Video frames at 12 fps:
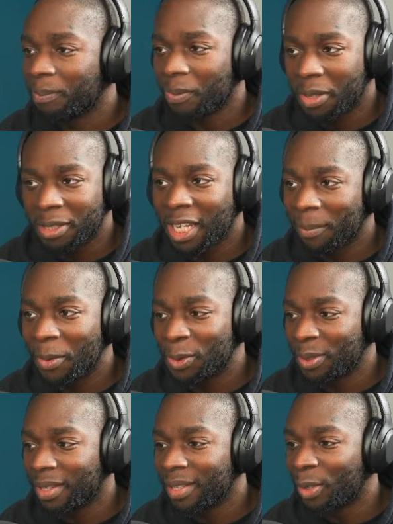typos
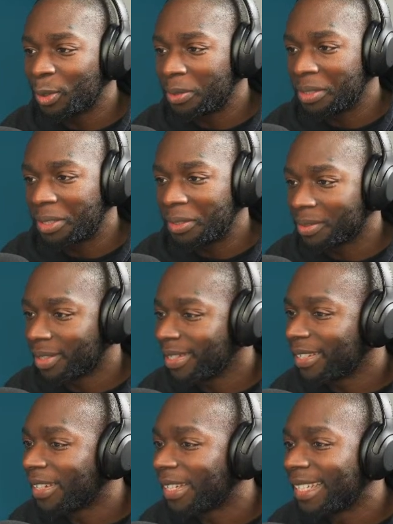are not good in code.
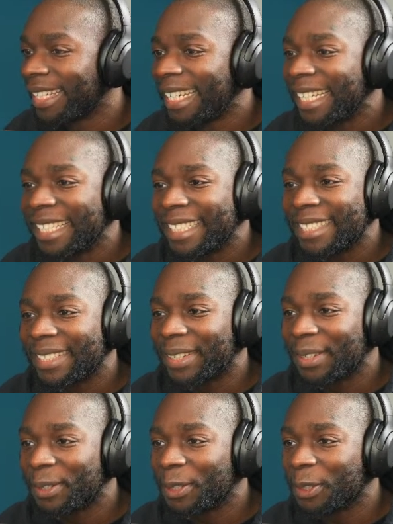Okay,
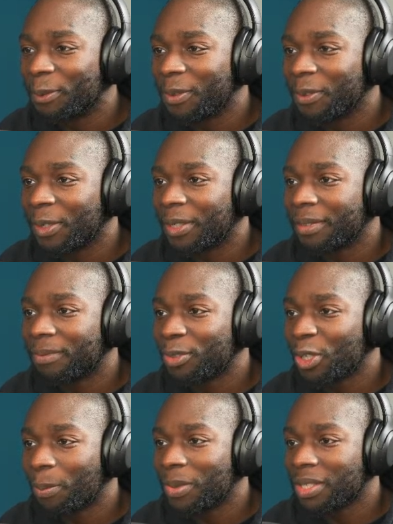so we've got
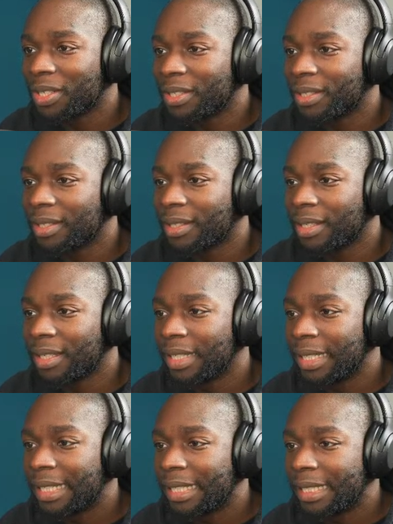job positions,
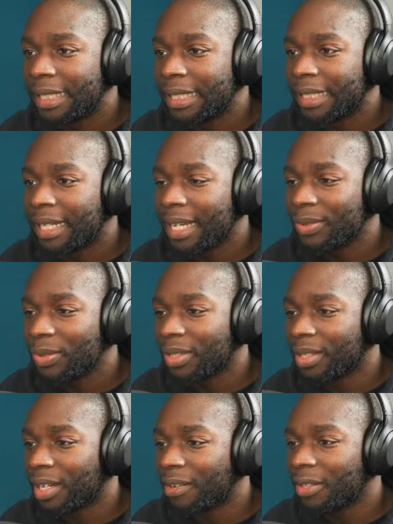title
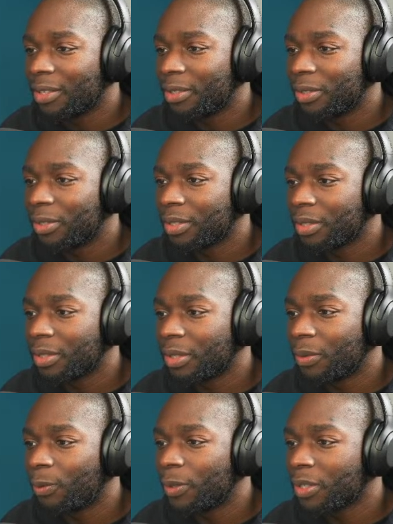scenarios.
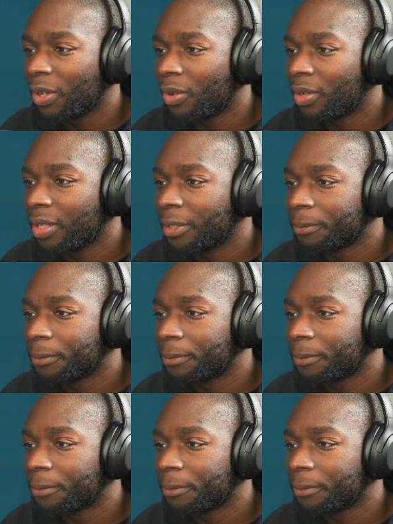What's going on here?